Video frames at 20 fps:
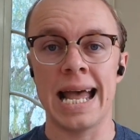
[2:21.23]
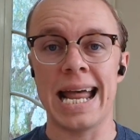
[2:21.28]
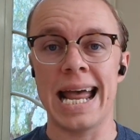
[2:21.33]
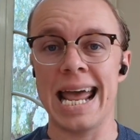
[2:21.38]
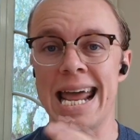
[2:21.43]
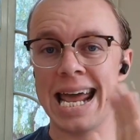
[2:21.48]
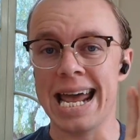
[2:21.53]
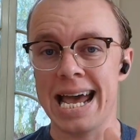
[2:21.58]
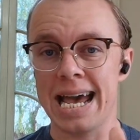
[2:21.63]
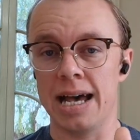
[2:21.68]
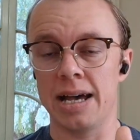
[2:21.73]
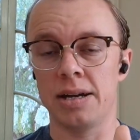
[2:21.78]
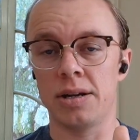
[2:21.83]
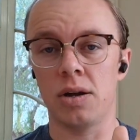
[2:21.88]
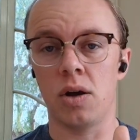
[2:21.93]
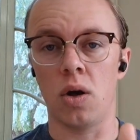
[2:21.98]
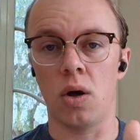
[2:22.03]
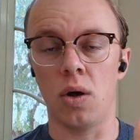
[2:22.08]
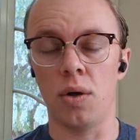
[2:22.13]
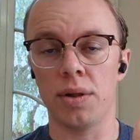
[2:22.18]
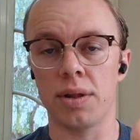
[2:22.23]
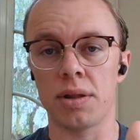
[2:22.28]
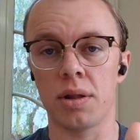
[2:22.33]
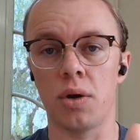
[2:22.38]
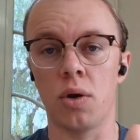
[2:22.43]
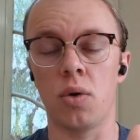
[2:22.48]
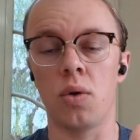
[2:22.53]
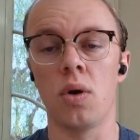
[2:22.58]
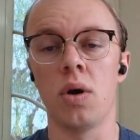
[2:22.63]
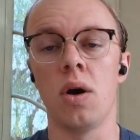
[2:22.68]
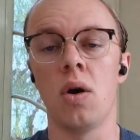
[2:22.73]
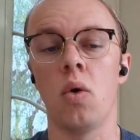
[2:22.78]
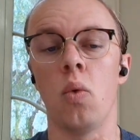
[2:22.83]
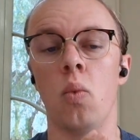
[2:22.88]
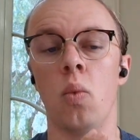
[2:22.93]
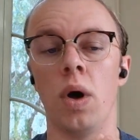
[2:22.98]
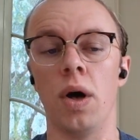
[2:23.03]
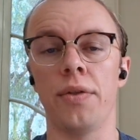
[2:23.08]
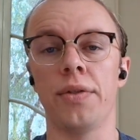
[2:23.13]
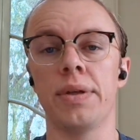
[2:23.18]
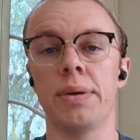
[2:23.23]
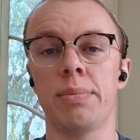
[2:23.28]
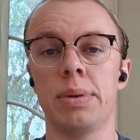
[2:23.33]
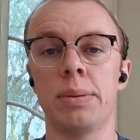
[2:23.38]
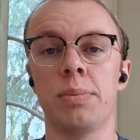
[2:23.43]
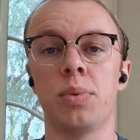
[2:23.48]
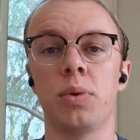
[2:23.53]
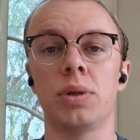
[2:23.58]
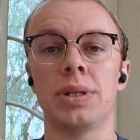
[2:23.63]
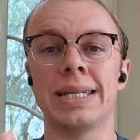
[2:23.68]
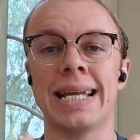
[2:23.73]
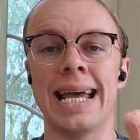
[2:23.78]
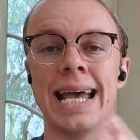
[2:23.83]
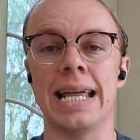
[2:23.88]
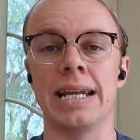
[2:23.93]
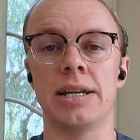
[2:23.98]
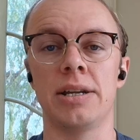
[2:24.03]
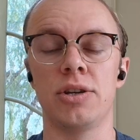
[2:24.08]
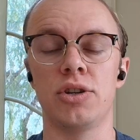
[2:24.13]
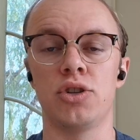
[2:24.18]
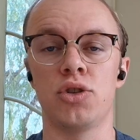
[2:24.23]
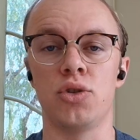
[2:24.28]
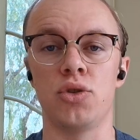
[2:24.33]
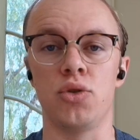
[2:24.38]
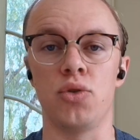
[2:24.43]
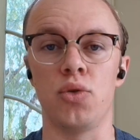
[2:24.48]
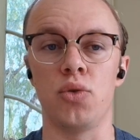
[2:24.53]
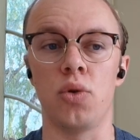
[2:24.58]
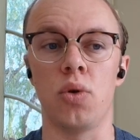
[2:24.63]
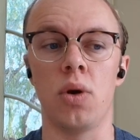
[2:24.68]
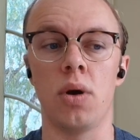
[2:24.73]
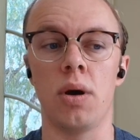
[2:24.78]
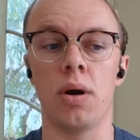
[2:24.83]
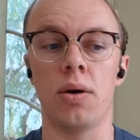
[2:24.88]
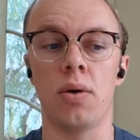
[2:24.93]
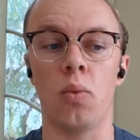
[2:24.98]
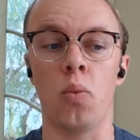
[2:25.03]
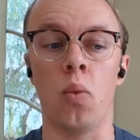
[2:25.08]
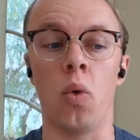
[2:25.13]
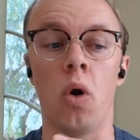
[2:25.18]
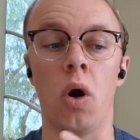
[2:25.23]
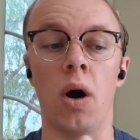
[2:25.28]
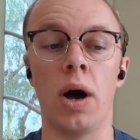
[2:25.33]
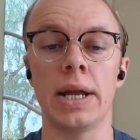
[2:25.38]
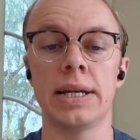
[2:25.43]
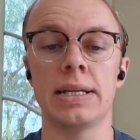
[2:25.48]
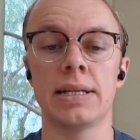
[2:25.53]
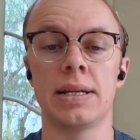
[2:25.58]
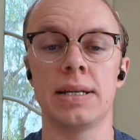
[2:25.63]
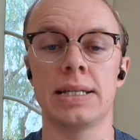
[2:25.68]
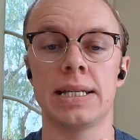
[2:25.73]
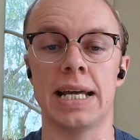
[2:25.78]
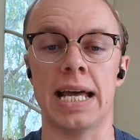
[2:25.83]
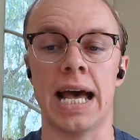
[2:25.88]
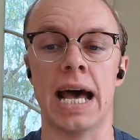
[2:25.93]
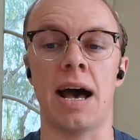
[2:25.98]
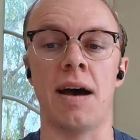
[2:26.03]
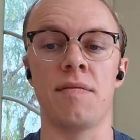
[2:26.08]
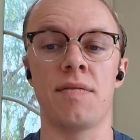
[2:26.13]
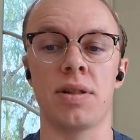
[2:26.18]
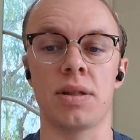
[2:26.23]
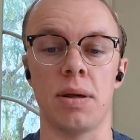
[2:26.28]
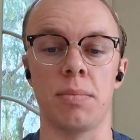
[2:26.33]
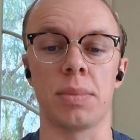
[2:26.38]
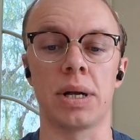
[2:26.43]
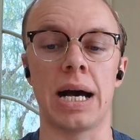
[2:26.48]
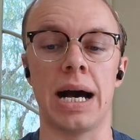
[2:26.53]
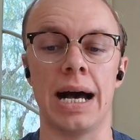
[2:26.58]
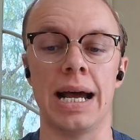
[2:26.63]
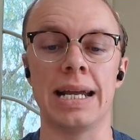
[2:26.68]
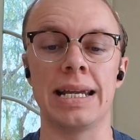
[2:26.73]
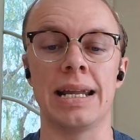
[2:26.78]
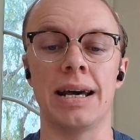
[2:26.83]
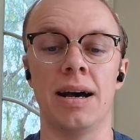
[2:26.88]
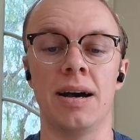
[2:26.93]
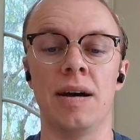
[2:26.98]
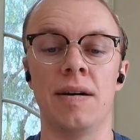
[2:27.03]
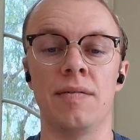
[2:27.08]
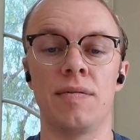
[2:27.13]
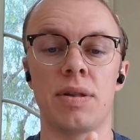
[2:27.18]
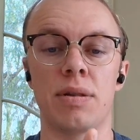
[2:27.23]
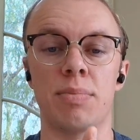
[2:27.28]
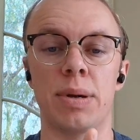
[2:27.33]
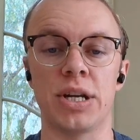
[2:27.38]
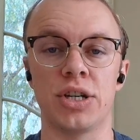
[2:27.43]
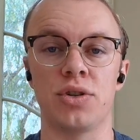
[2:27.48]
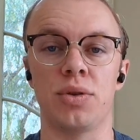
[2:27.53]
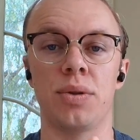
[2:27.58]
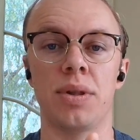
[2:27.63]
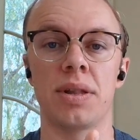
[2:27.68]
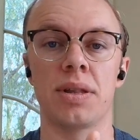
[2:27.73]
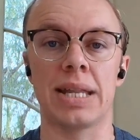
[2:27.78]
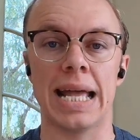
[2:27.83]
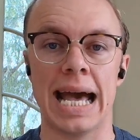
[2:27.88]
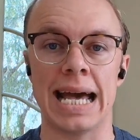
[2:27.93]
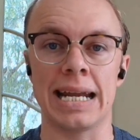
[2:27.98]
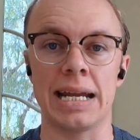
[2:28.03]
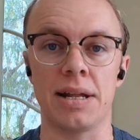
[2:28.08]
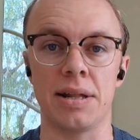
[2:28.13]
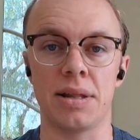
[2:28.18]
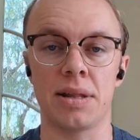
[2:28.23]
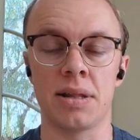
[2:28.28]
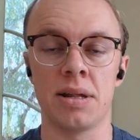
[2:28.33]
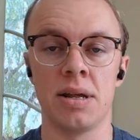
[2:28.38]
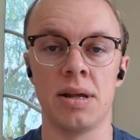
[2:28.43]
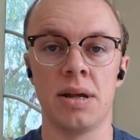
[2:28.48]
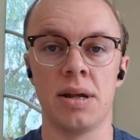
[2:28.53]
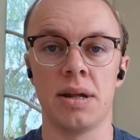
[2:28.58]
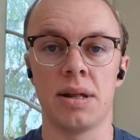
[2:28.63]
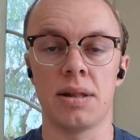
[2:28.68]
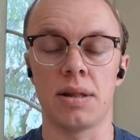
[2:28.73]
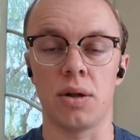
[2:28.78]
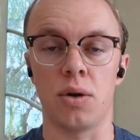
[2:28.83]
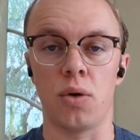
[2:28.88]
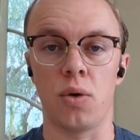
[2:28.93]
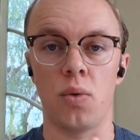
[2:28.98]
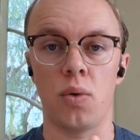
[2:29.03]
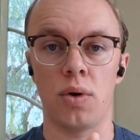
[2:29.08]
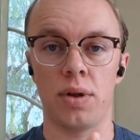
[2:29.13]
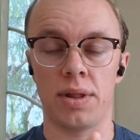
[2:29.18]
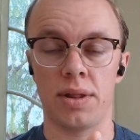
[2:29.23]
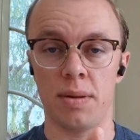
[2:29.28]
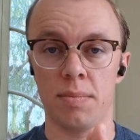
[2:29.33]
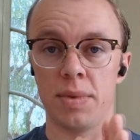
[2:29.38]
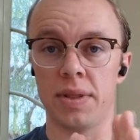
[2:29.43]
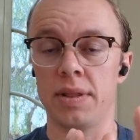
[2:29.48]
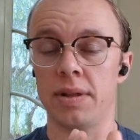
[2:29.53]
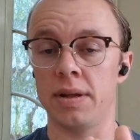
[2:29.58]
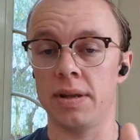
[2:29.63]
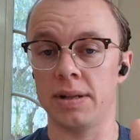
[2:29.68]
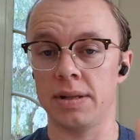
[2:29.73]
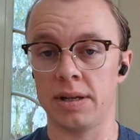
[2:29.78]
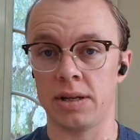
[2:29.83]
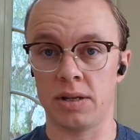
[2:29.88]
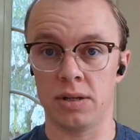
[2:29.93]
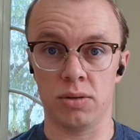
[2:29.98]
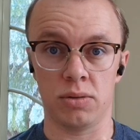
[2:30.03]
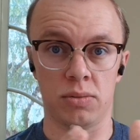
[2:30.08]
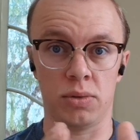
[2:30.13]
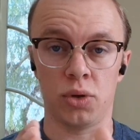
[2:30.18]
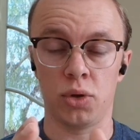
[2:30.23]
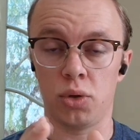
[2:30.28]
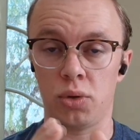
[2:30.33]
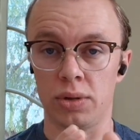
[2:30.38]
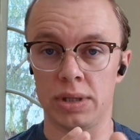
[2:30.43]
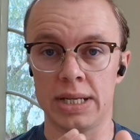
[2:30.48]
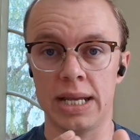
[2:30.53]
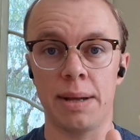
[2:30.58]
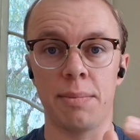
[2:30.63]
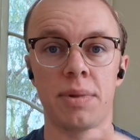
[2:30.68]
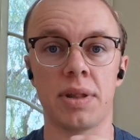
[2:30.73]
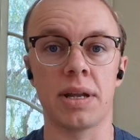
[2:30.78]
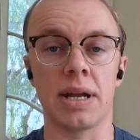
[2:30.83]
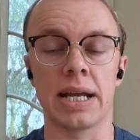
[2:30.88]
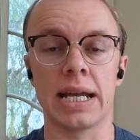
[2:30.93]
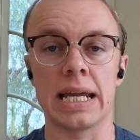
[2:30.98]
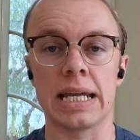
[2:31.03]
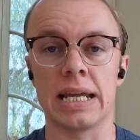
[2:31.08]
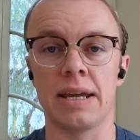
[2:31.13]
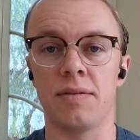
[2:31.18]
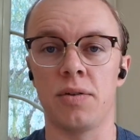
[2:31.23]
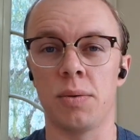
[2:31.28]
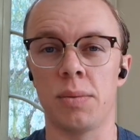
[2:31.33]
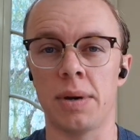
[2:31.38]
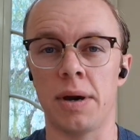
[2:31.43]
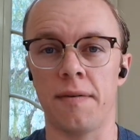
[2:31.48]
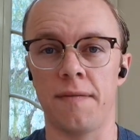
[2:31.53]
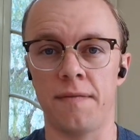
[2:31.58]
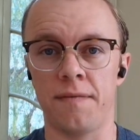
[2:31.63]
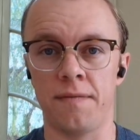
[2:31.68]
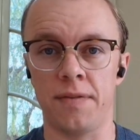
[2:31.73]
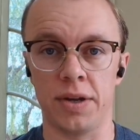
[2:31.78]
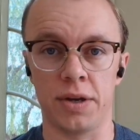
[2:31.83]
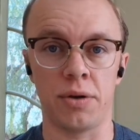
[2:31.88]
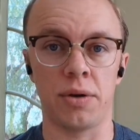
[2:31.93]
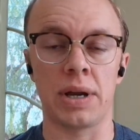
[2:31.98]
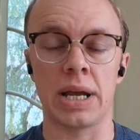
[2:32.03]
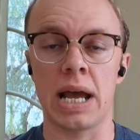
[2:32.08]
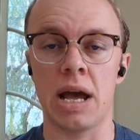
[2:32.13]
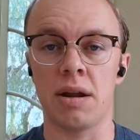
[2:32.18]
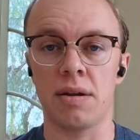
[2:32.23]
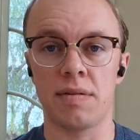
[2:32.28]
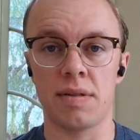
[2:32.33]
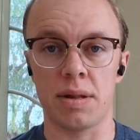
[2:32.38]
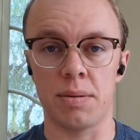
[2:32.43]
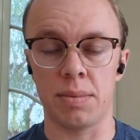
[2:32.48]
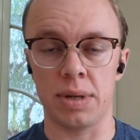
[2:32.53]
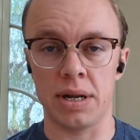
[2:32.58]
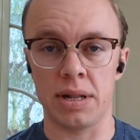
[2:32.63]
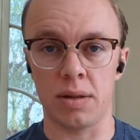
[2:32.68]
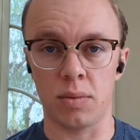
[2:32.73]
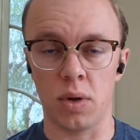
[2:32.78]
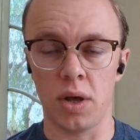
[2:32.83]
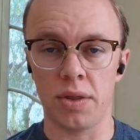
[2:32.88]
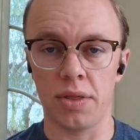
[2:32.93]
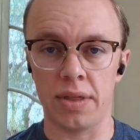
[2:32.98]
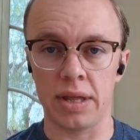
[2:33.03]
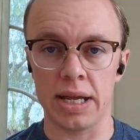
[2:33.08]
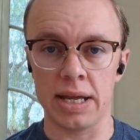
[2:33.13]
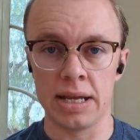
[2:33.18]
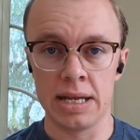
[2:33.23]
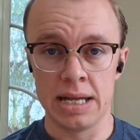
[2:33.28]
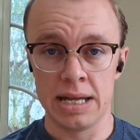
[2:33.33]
And also, wealthy people tend to want to have some kind of special status. So, some of the little tips that I can give you about figuring out if somebody's wealthy,